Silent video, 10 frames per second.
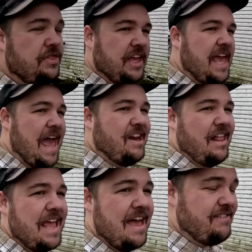with the
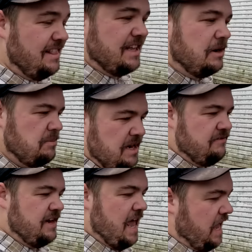cattle I have a little bit
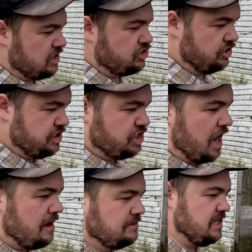of an extra
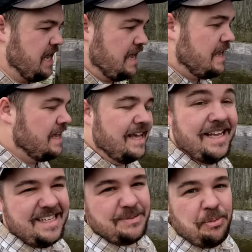job today.
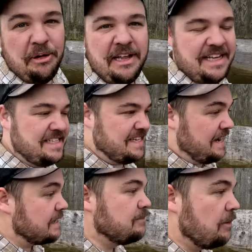It is pretty
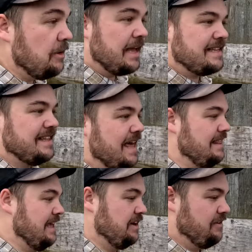exciting but we'll get to
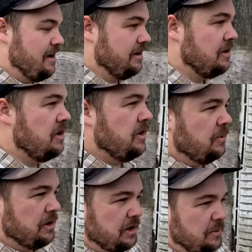that later on.
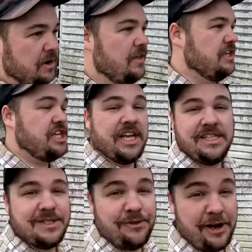We're gonna work on the
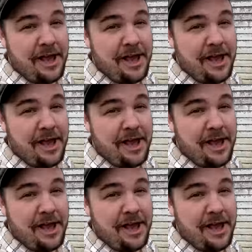chickens for